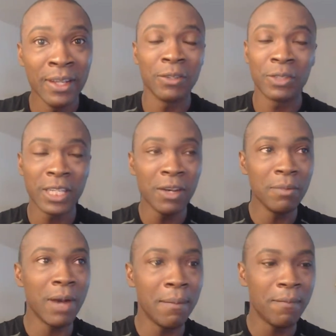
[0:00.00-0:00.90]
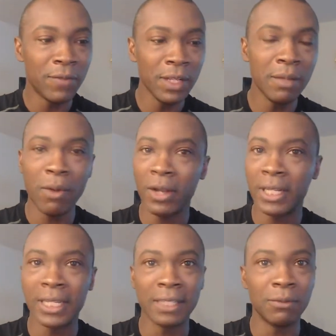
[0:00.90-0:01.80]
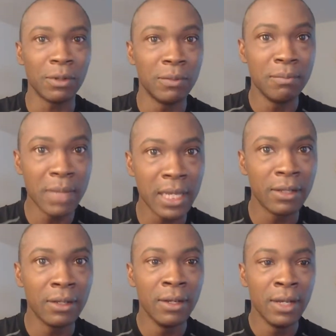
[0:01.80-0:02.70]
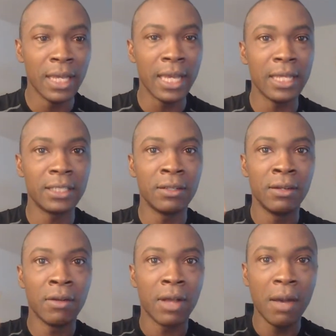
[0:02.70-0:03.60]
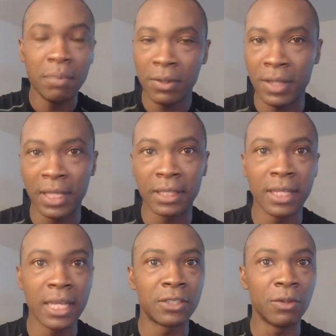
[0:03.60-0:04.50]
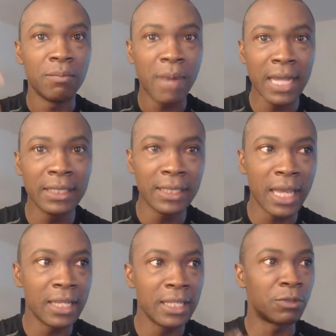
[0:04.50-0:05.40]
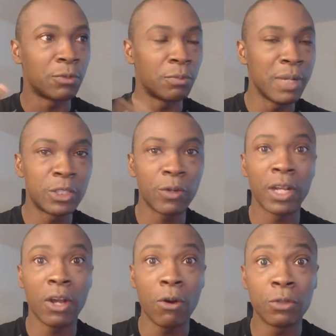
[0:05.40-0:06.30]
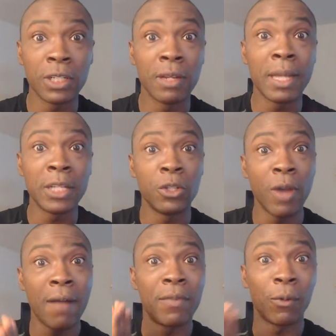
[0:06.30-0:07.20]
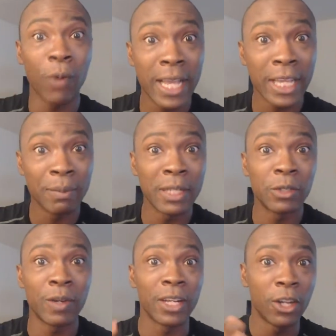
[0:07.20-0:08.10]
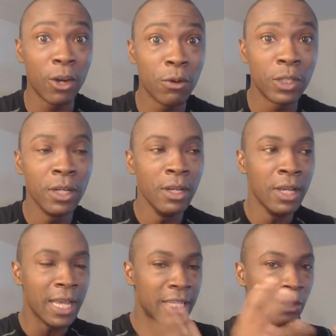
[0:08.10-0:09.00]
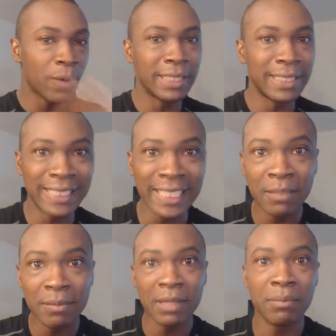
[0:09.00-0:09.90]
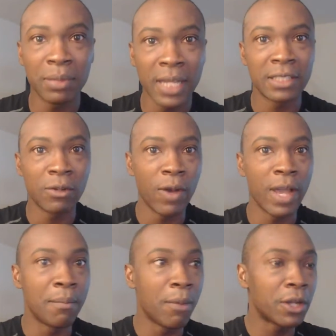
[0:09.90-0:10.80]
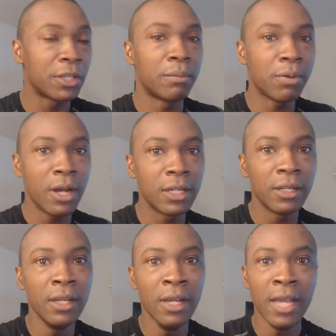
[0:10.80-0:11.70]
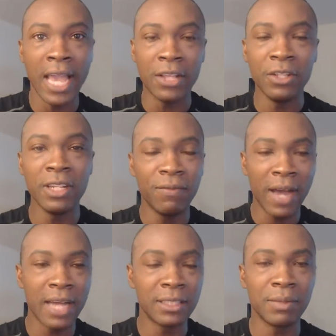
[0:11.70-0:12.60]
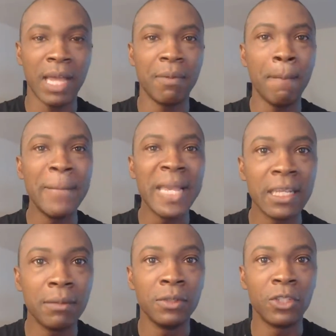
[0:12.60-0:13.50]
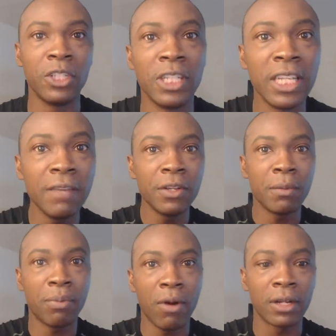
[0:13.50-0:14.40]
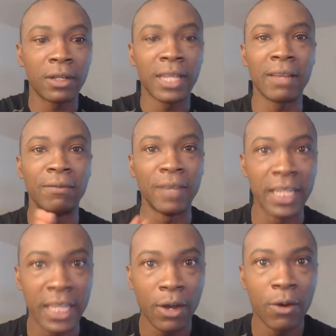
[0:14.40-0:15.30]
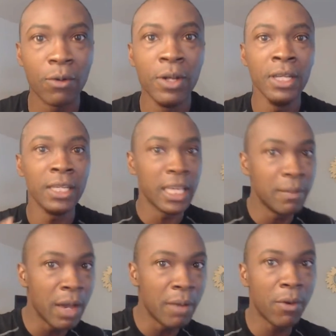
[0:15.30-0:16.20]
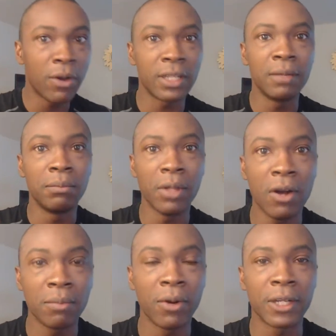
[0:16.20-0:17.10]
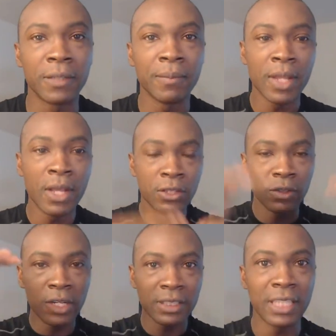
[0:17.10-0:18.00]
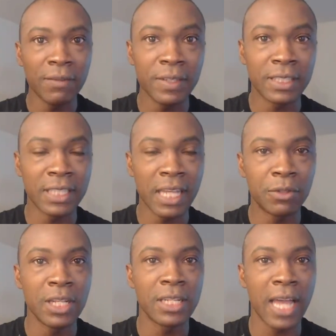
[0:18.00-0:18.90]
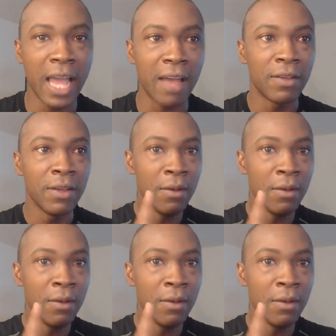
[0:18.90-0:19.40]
So affiliate marketing to me is a couple of things. It's your mindset, it's mentor and coaching to make sure you have the right mentor and coach. It's the right systems in place to go ahead and market your product. And you need to find some type of medium to deliver your product, like video, email marketing, blog marketing. So there's different steps you need to have.